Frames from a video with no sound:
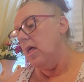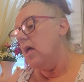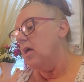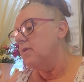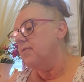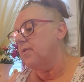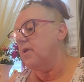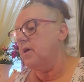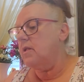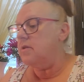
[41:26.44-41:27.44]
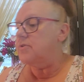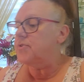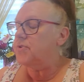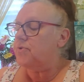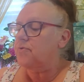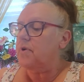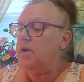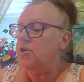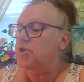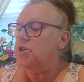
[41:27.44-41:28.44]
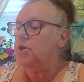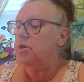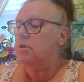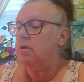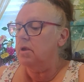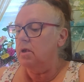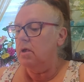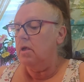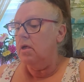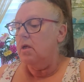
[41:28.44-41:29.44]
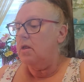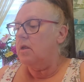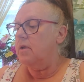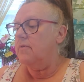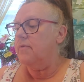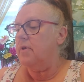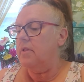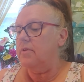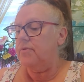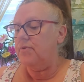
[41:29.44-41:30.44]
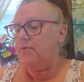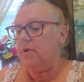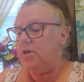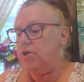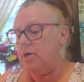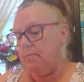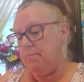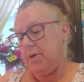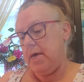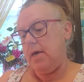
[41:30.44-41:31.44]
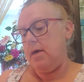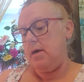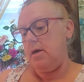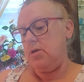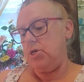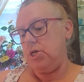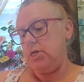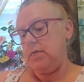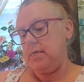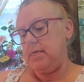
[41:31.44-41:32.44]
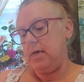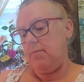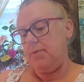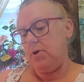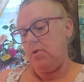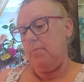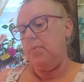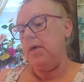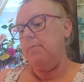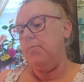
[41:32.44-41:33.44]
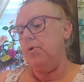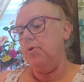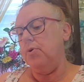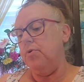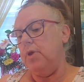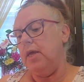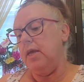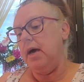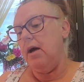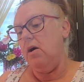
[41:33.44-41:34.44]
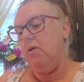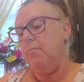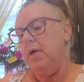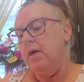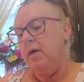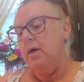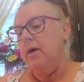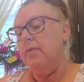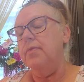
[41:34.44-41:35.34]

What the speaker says: It's an illustration, nice illustration page. Jesus helps all the people who need help, and